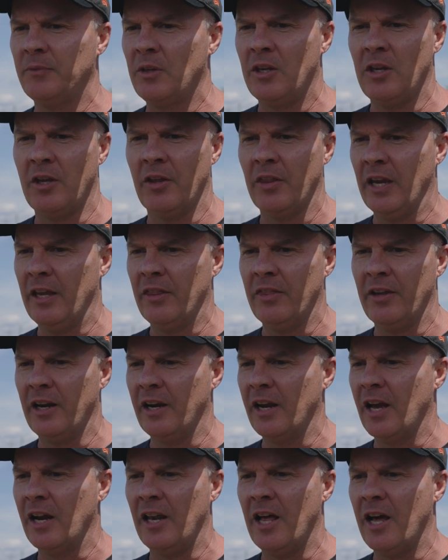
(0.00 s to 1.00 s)

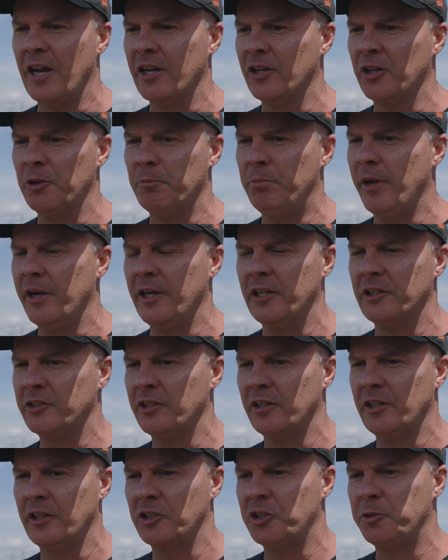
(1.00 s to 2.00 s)
they got a lot of good players
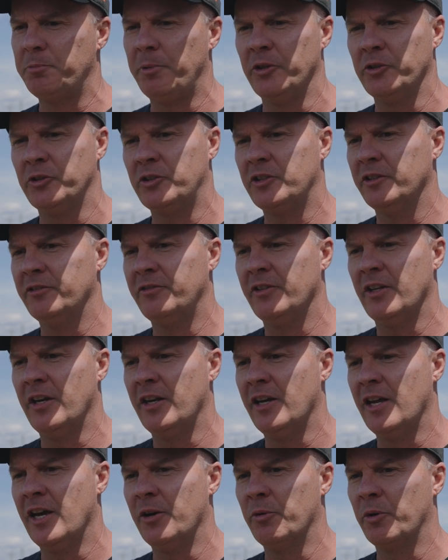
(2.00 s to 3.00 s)
that are explosive,
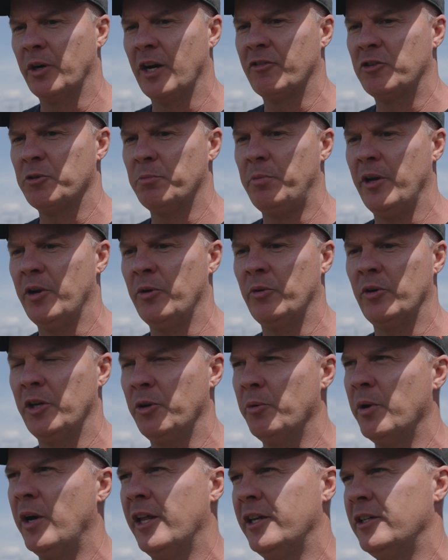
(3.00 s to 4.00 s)
and we're going to have to play
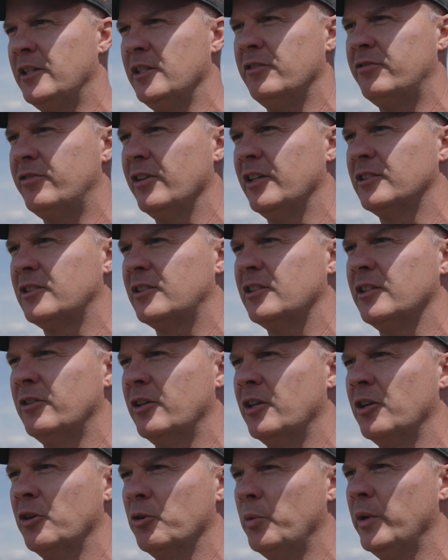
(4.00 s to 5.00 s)
really well on defense in
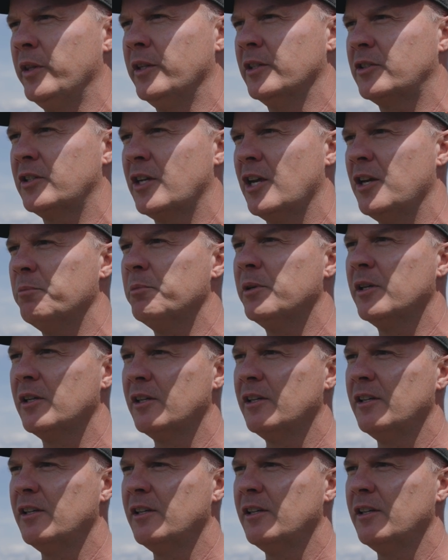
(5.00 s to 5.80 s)
order to win this game.